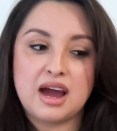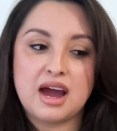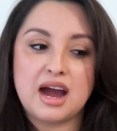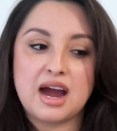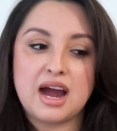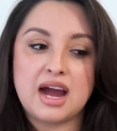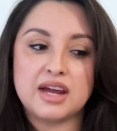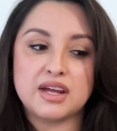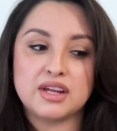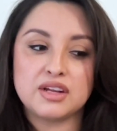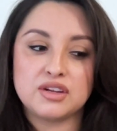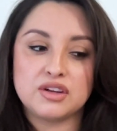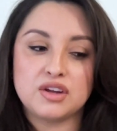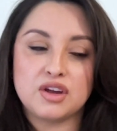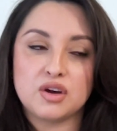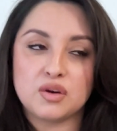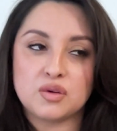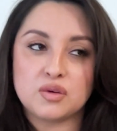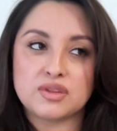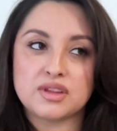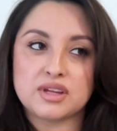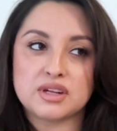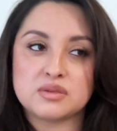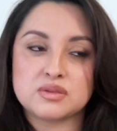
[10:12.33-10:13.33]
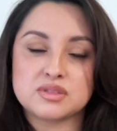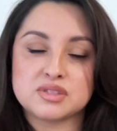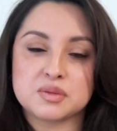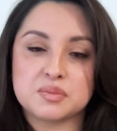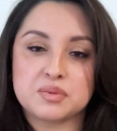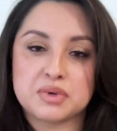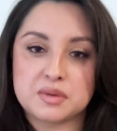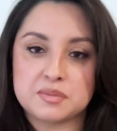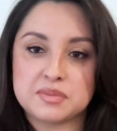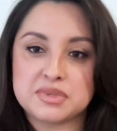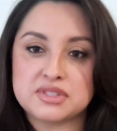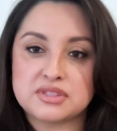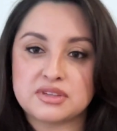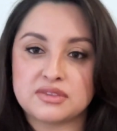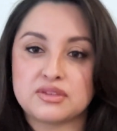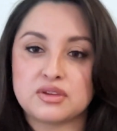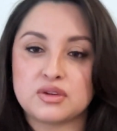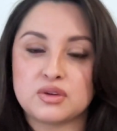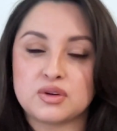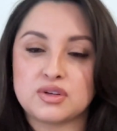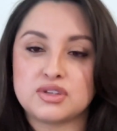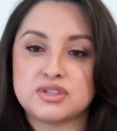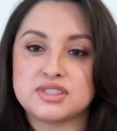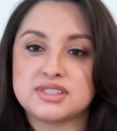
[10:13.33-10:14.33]
I know that it was a purpose of the
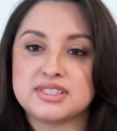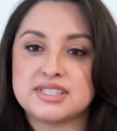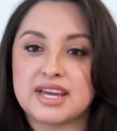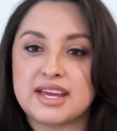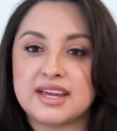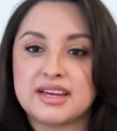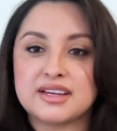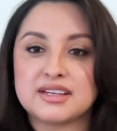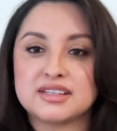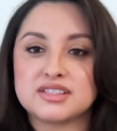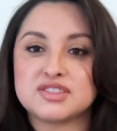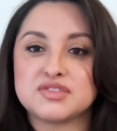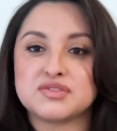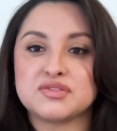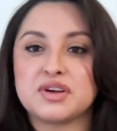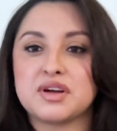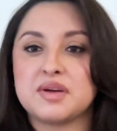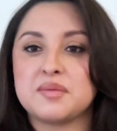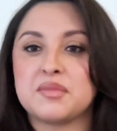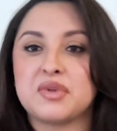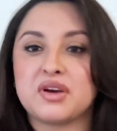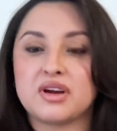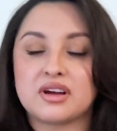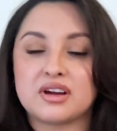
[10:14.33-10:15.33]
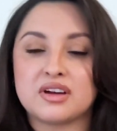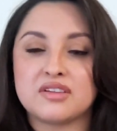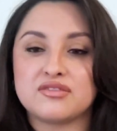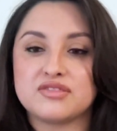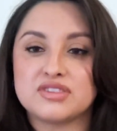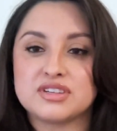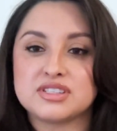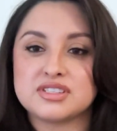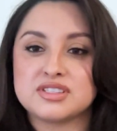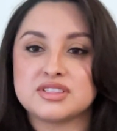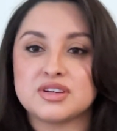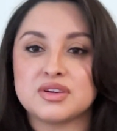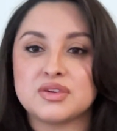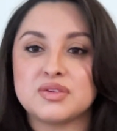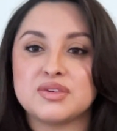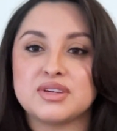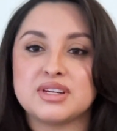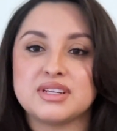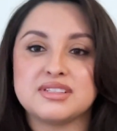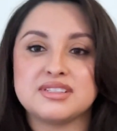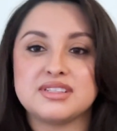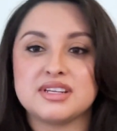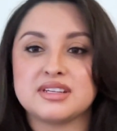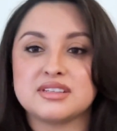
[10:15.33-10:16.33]
Lord to take us from our comfort zone
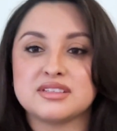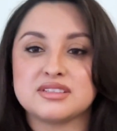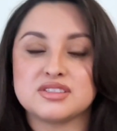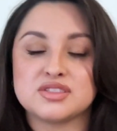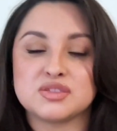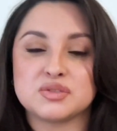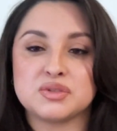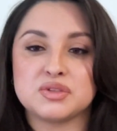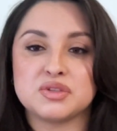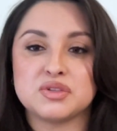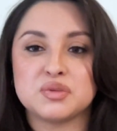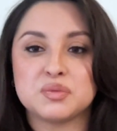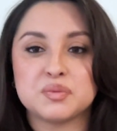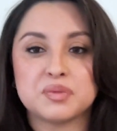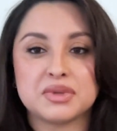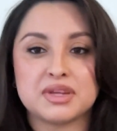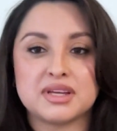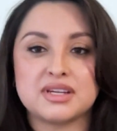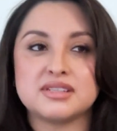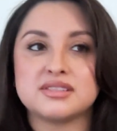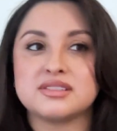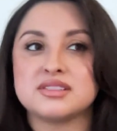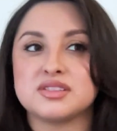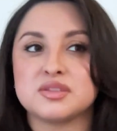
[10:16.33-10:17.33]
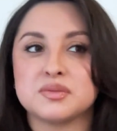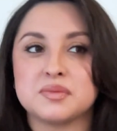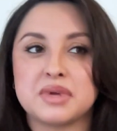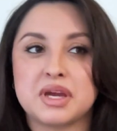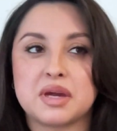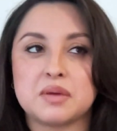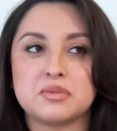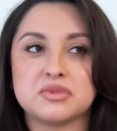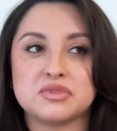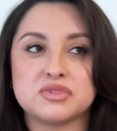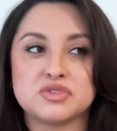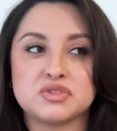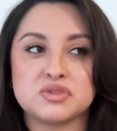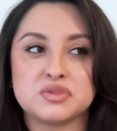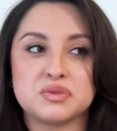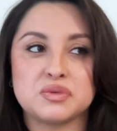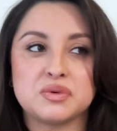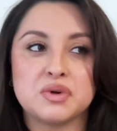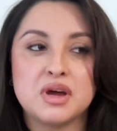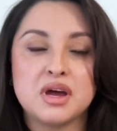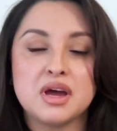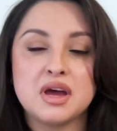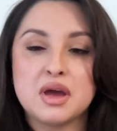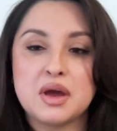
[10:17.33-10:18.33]
and take us to a new place to be able to
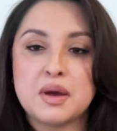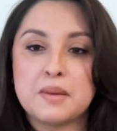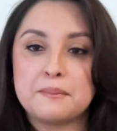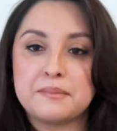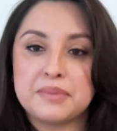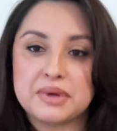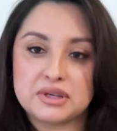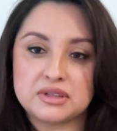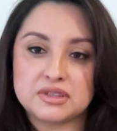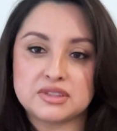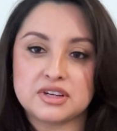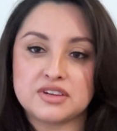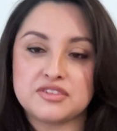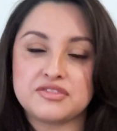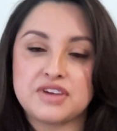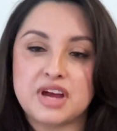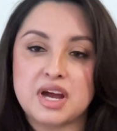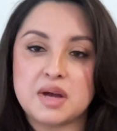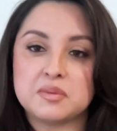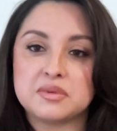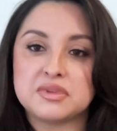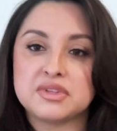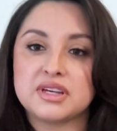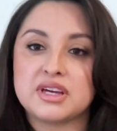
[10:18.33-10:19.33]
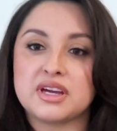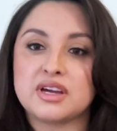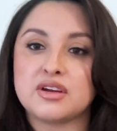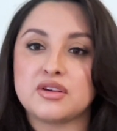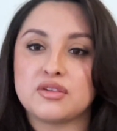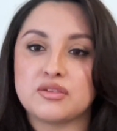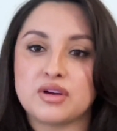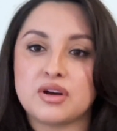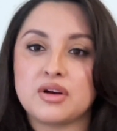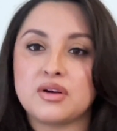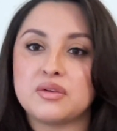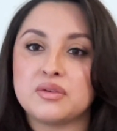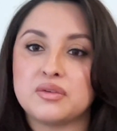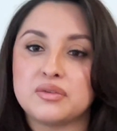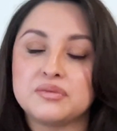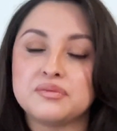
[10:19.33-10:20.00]
build our family and grow.